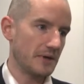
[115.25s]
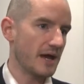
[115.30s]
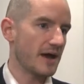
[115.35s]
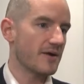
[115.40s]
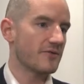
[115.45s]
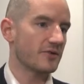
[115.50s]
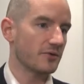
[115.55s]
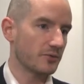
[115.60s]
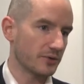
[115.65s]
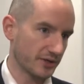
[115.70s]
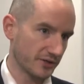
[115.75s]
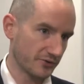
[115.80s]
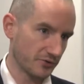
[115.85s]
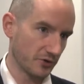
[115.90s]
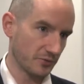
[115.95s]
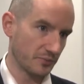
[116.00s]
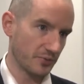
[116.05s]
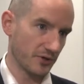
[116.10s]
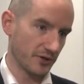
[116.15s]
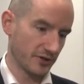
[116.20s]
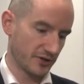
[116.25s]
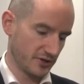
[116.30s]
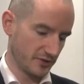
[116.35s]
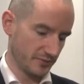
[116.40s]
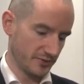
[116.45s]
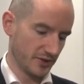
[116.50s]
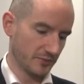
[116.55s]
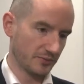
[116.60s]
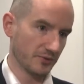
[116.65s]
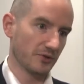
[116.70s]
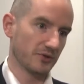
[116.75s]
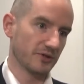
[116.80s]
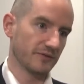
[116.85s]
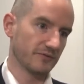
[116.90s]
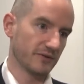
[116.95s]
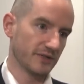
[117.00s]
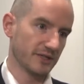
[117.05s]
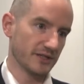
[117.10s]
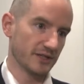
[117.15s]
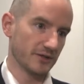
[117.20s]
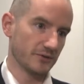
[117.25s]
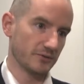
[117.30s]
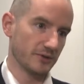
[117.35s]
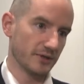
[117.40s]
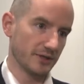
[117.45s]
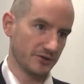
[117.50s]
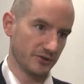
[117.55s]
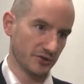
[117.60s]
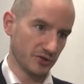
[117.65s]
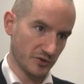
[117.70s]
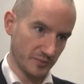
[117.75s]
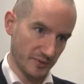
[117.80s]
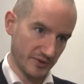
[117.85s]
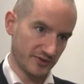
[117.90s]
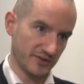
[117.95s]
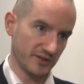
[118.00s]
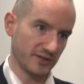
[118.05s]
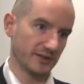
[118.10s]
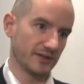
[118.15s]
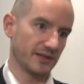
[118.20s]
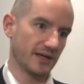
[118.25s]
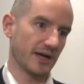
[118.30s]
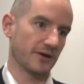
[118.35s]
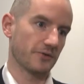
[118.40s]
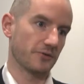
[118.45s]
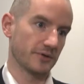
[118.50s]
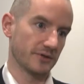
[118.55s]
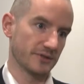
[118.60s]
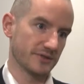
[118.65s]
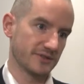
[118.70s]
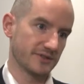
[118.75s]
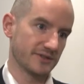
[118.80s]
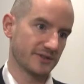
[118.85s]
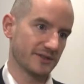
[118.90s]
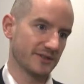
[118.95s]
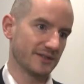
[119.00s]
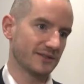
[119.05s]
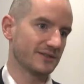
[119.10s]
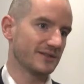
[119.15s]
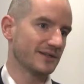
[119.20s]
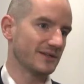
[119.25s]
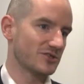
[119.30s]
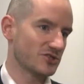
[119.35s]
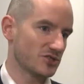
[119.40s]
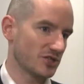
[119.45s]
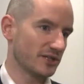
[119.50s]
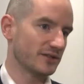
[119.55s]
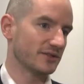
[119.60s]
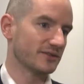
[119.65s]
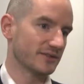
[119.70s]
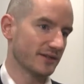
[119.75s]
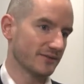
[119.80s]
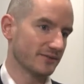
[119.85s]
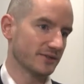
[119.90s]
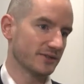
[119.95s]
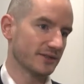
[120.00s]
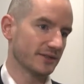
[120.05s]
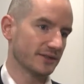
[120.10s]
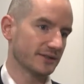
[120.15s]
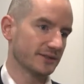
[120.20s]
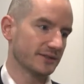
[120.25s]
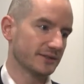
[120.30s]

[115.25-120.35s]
everyone in Croke Park could be uploading video and you could be seeing the aggregate. It changes everything.